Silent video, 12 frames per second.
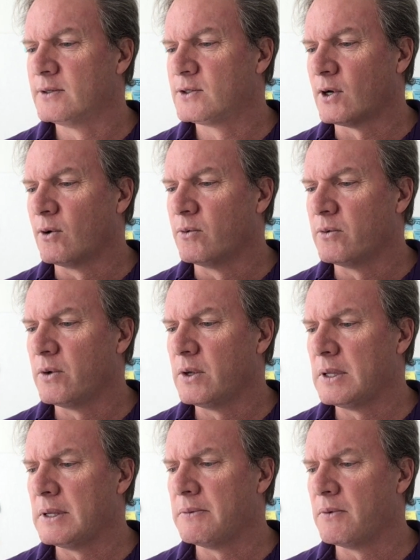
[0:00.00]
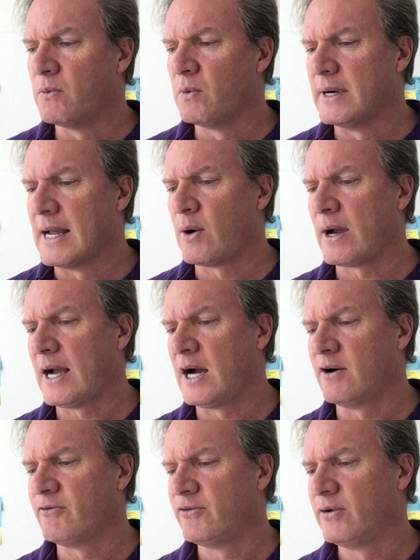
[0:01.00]
So we now
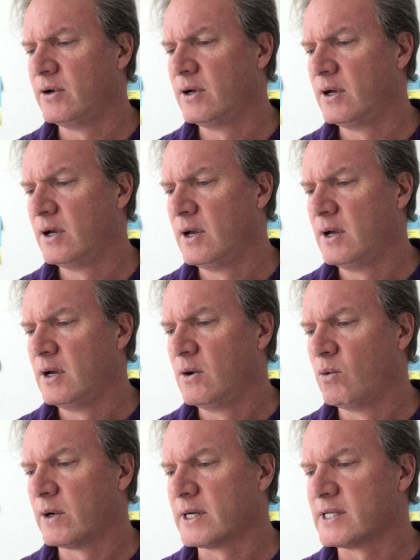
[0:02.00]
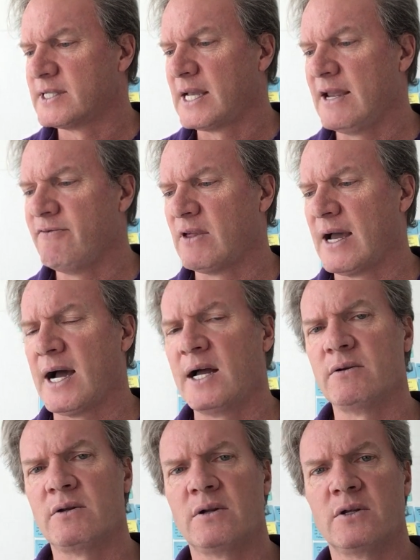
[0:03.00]
have. We're going to save
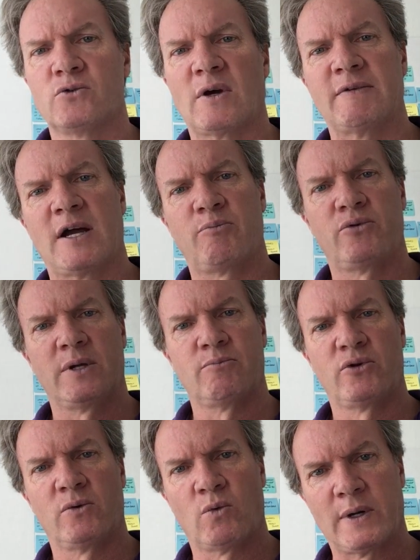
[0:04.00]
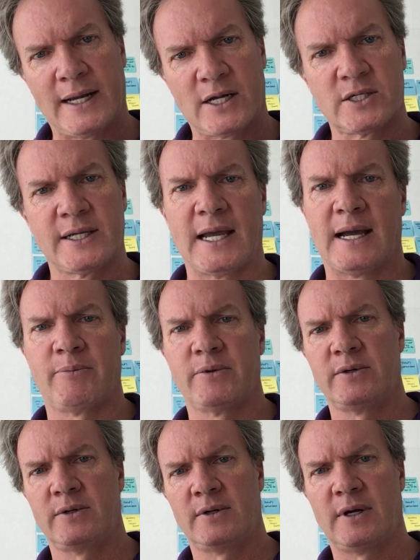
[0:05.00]
that. So I've now input what actually
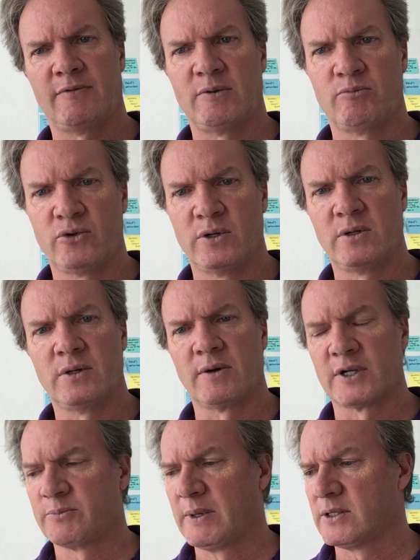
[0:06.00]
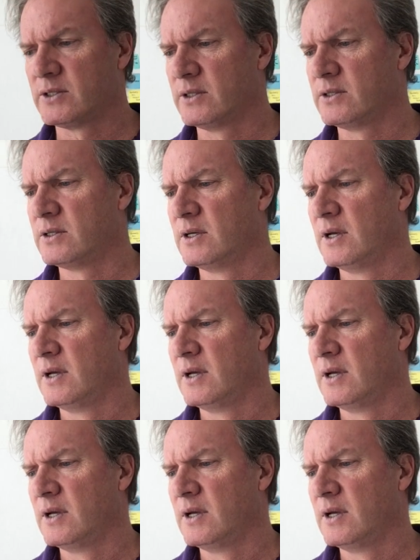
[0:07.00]
happened. I've input their expenses.